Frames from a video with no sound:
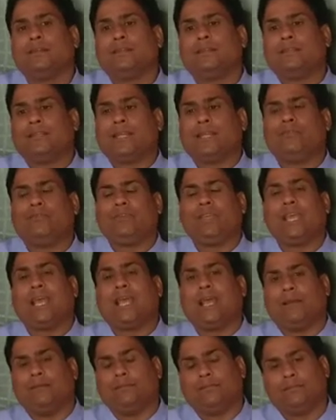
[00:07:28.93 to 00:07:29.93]
than we
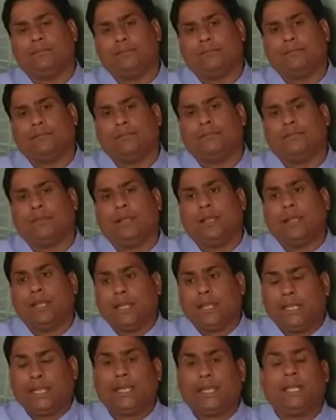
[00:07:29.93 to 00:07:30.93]
have.
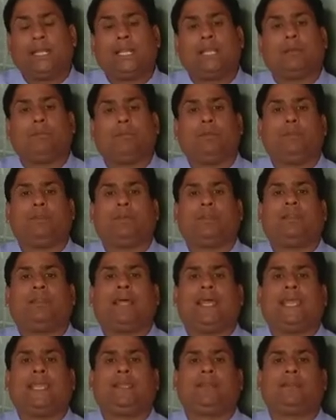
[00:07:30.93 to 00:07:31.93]
In India, people
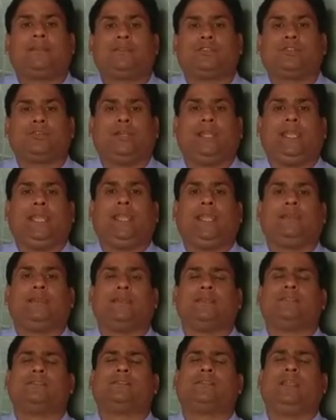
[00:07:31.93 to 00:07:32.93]
like to eat
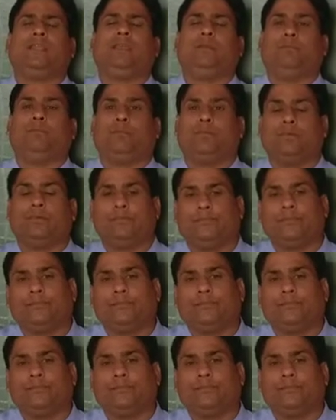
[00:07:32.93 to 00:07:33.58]
and sleep.